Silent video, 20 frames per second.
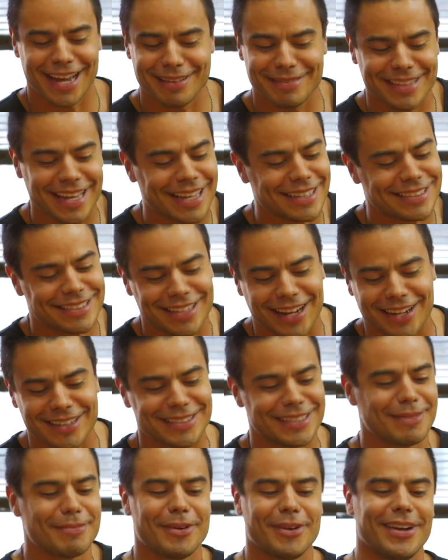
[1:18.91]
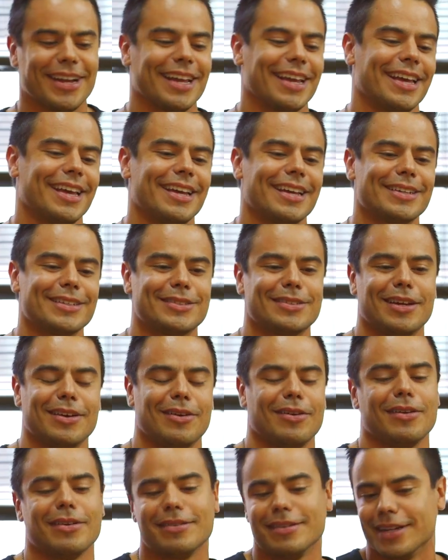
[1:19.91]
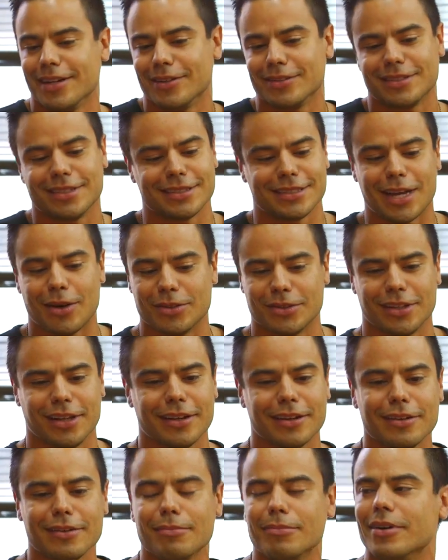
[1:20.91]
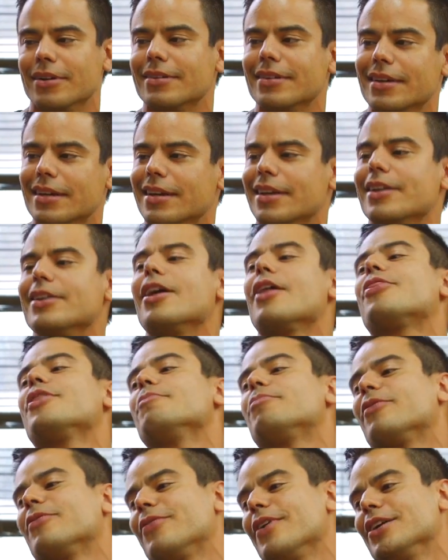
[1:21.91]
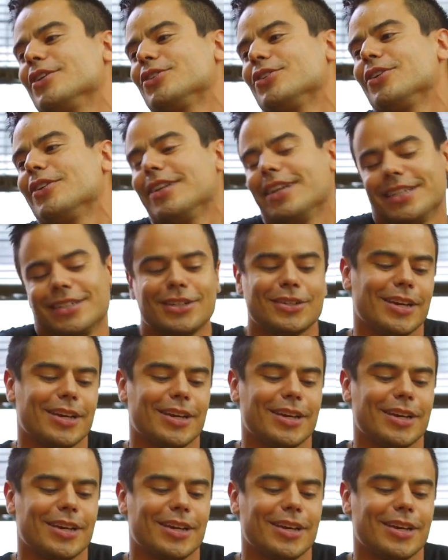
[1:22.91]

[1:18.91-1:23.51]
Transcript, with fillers: I danced salsa merengues, uh, you know, since I was little, but nothing professional. I